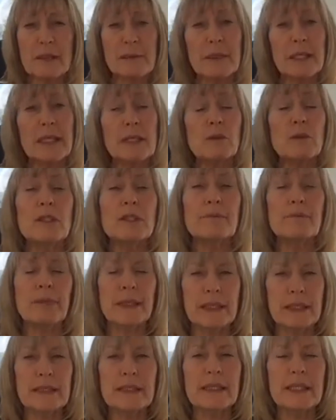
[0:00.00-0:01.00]
that was
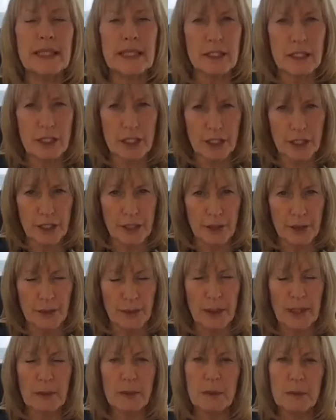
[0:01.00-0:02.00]
built into you,
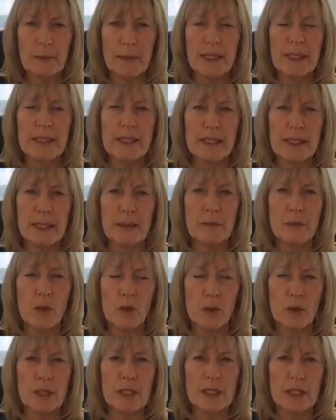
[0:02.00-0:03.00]
it would be the same all
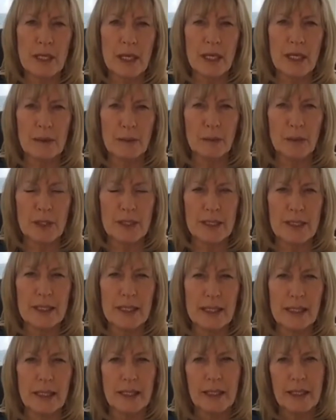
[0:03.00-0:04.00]
the time, wouldn't
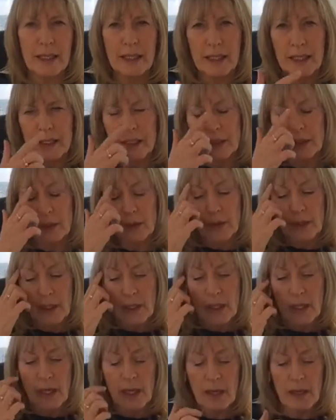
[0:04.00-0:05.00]
it? You know,
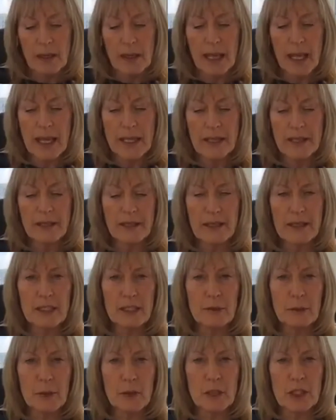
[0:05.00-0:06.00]
anything that's
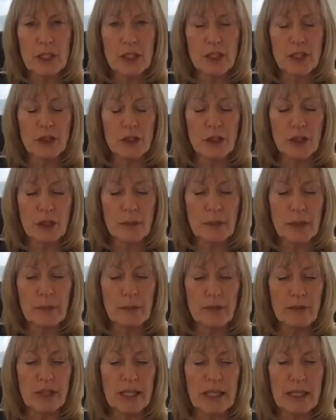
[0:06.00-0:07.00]
built into you, you know, my
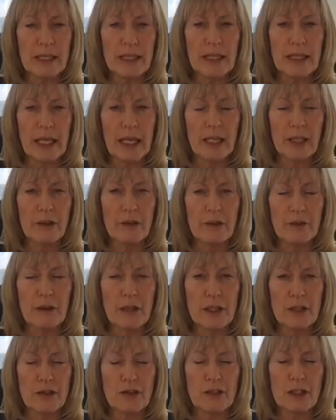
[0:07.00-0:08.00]
breathing can go
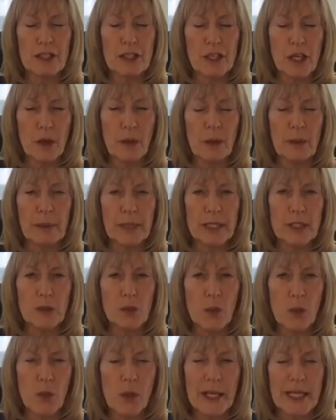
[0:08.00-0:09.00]
faster or slower, but it's
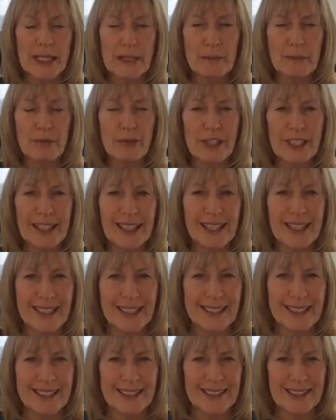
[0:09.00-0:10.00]
always
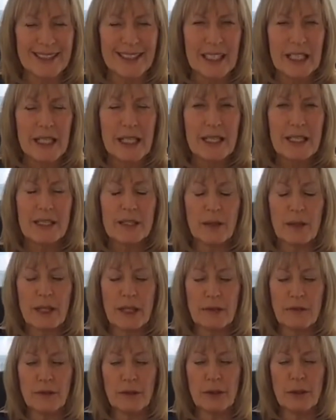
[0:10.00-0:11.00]
breathing. So
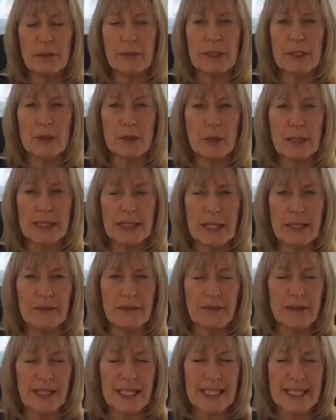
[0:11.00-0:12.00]
therefore you must always have
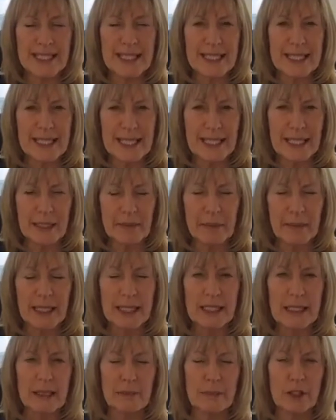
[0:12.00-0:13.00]
esteem, and it's
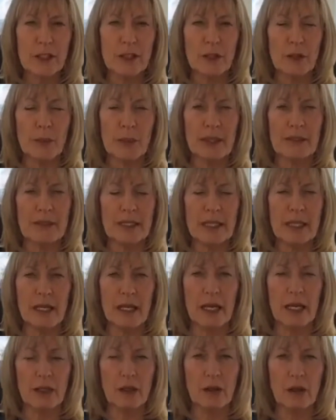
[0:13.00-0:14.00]
up to you whether it's high
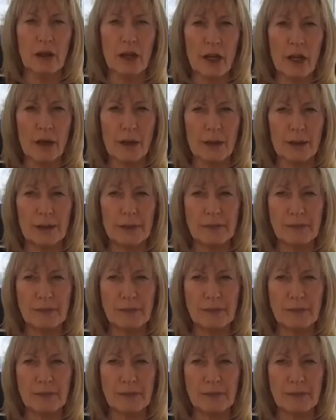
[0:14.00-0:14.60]
or low.